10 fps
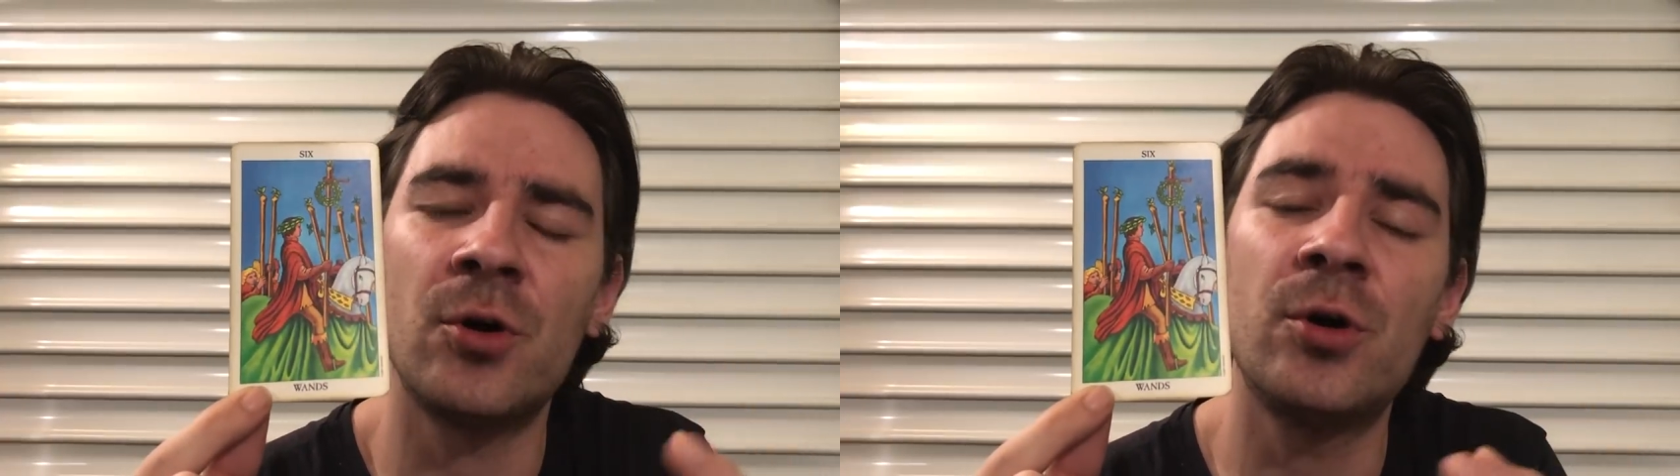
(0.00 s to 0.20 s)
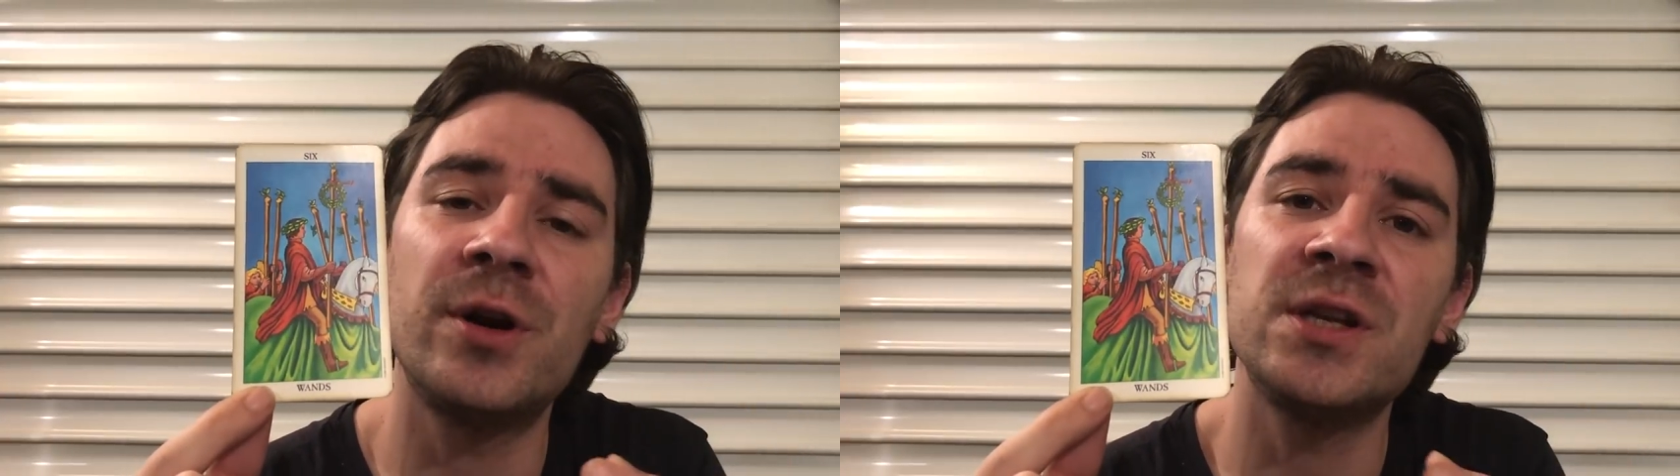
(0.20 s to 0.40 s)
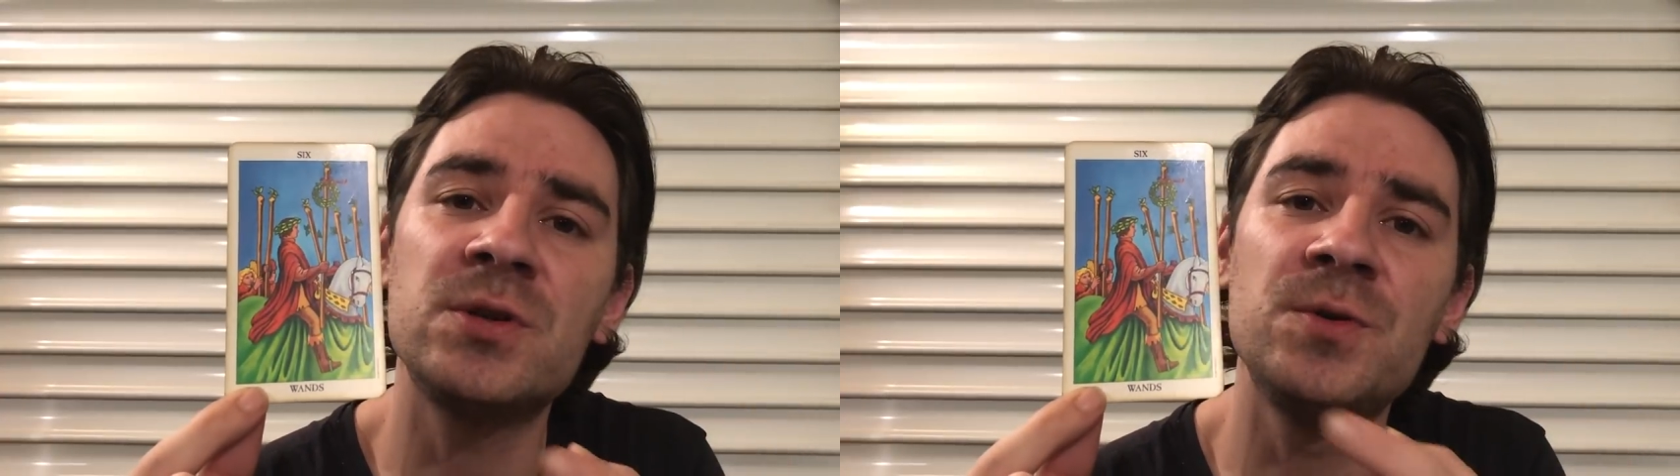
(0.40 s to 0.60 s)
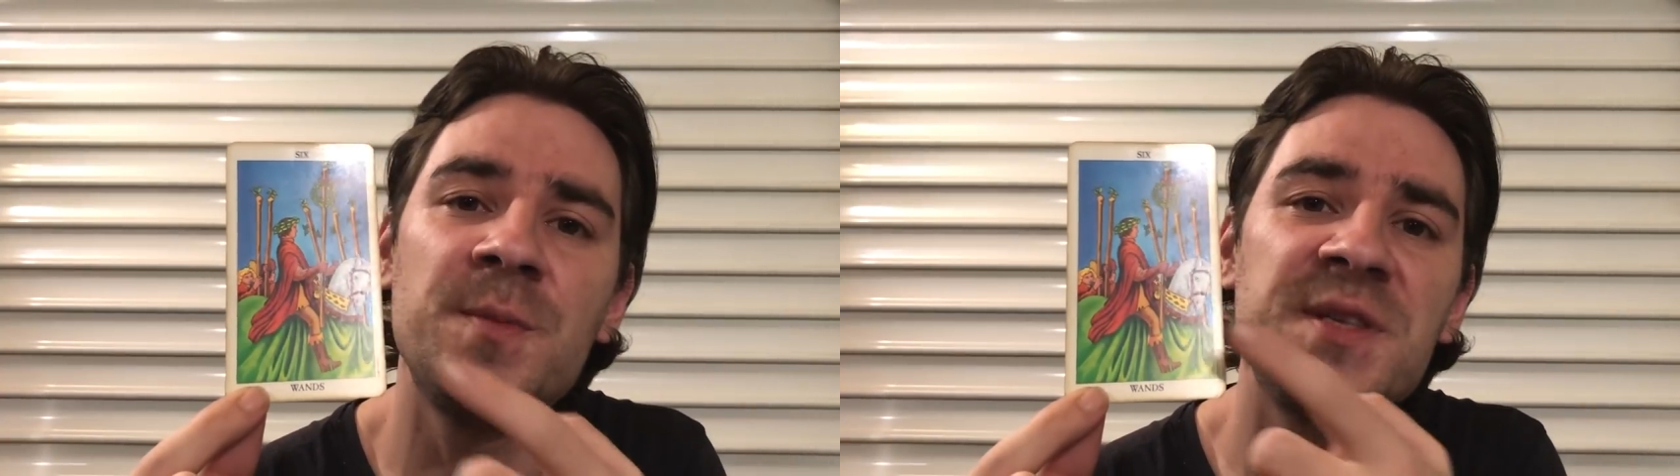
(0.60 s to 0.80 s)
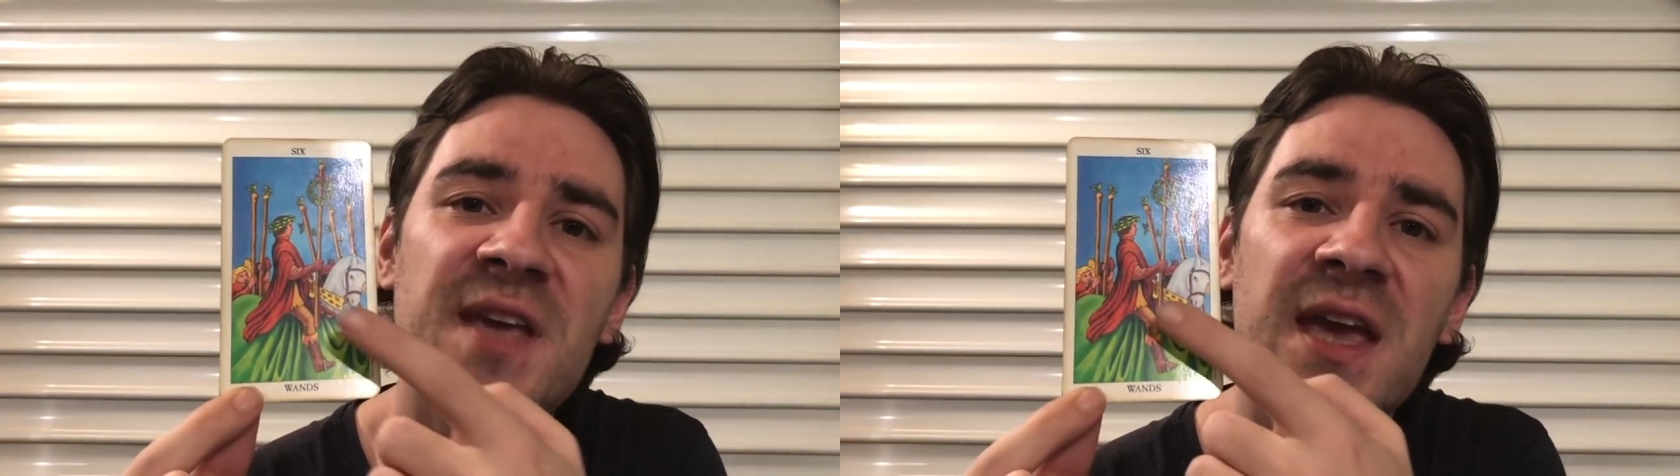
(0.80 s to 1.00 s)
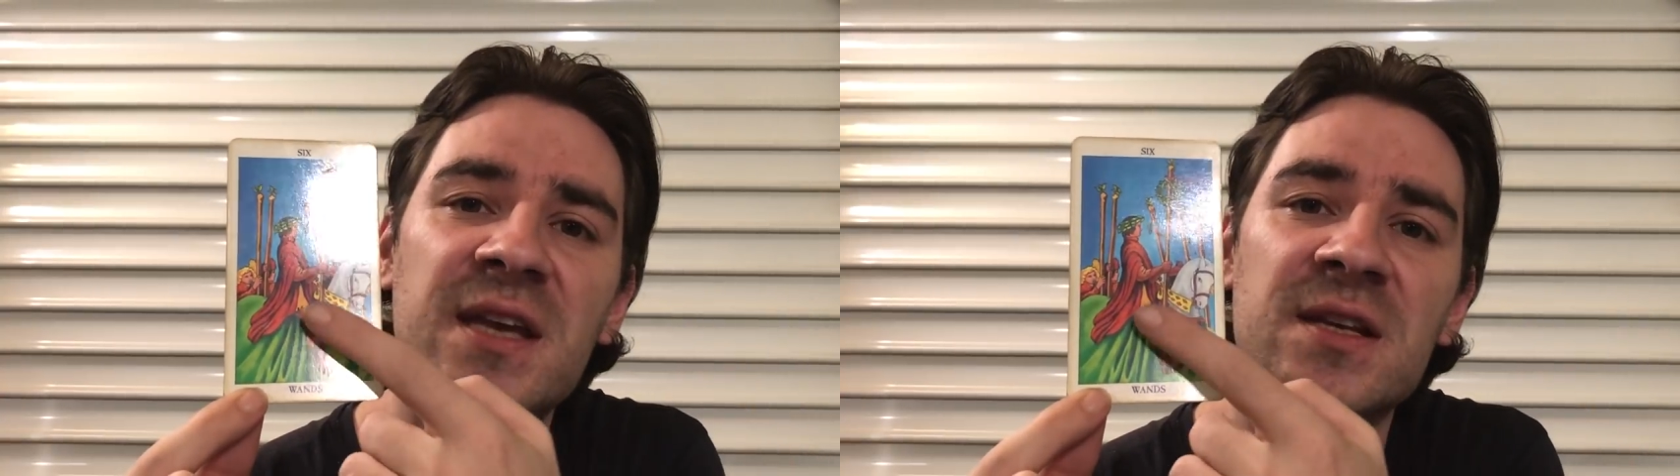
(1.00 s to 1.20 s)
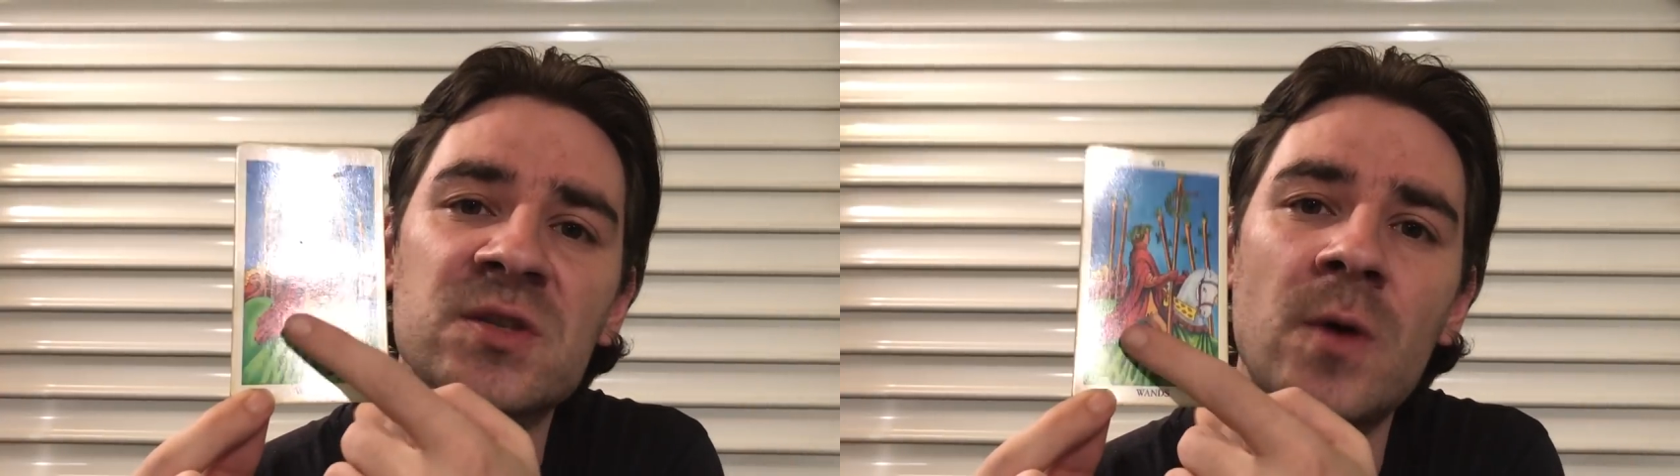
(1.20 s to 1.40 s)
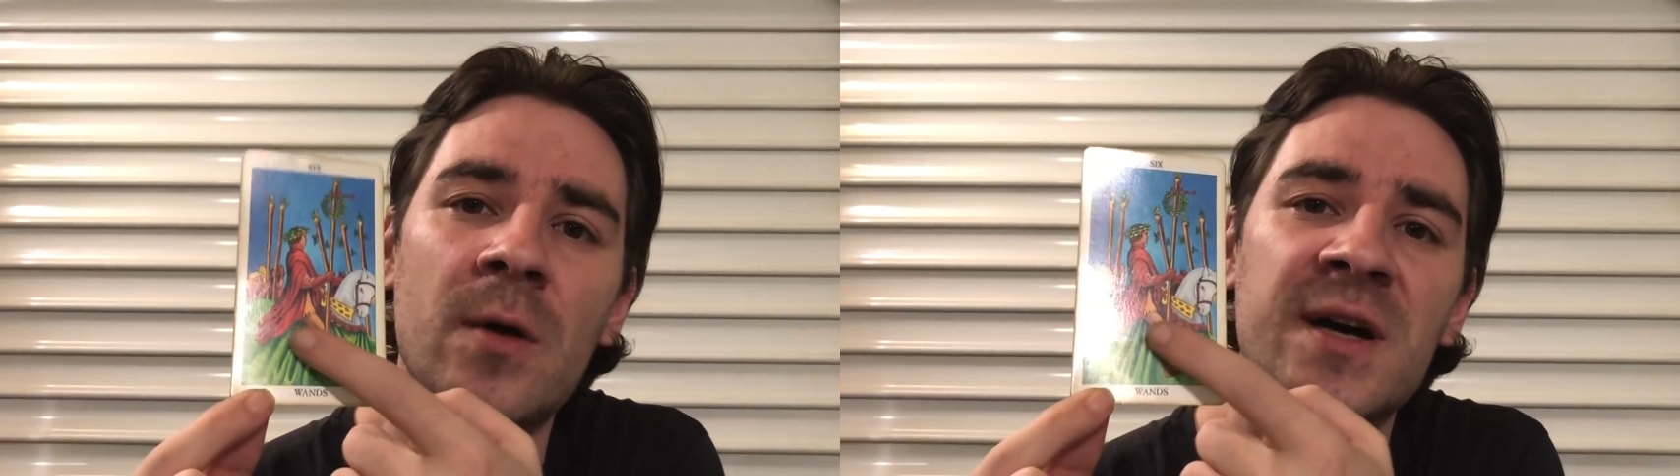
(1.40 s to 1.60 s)
or it could be taken
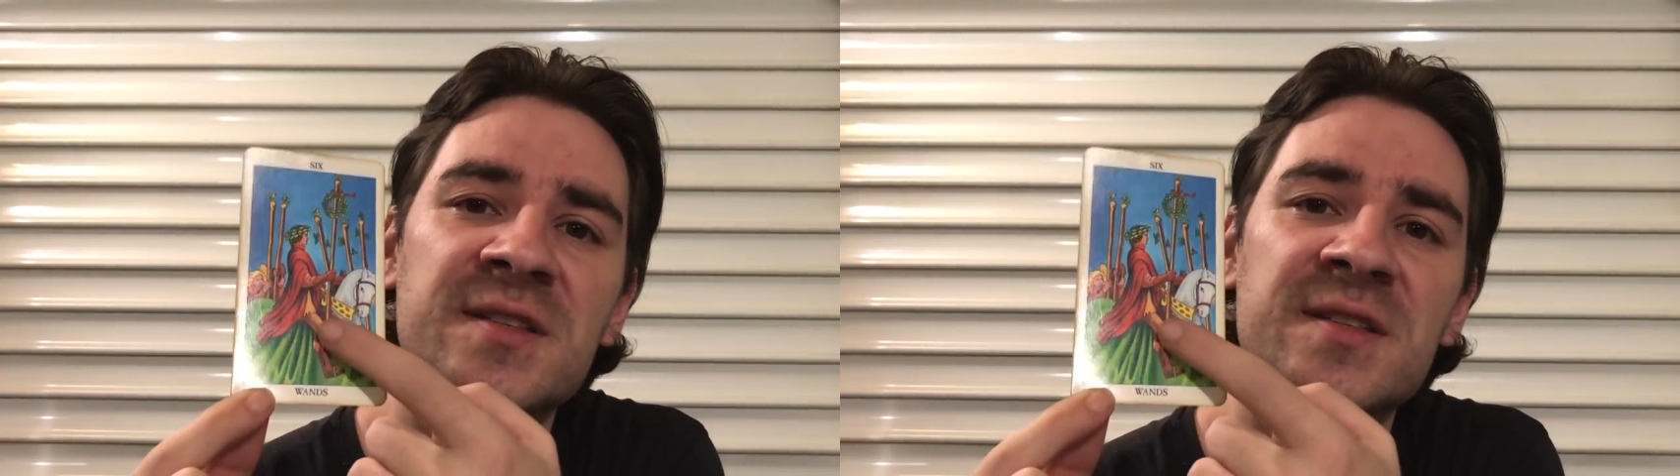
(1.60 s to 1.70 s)
as well